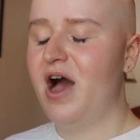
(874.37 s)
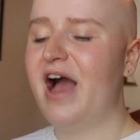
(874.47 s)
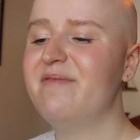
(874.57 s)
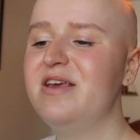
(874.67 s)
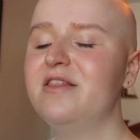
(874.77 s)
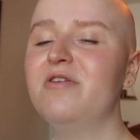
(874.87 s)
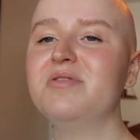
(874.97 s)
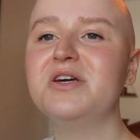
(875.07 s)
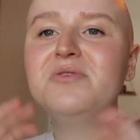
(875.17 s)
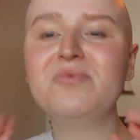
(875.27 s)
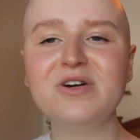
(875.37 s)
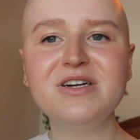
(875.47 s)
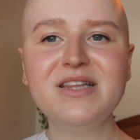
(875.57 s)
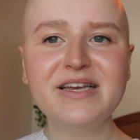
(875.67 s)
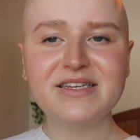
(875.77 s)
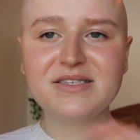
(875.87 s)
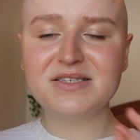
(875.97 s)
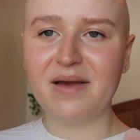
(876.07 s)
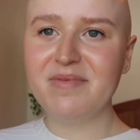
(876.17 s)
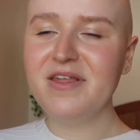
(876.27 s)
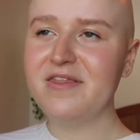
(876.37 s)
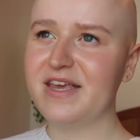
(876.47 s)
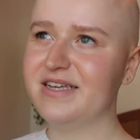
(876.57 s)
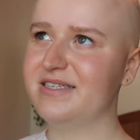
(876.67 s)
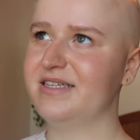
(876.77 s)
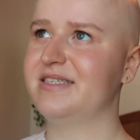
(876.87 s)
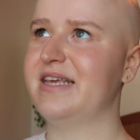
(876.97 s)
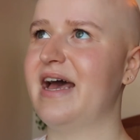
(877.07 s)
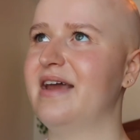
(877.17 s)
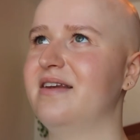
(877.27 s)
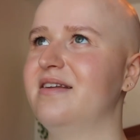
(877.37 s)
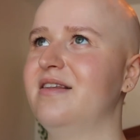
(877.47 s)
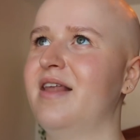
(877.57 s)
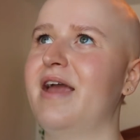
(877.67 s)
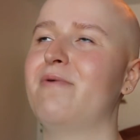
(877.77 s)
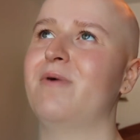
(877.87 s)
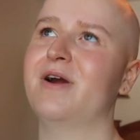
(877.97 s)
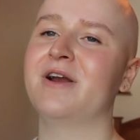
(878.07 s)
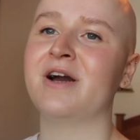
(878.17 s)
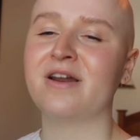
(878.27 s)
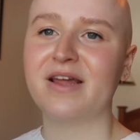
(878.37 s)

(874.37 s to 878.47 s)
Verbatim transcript: I mean though, there were like some of the things he said like were good.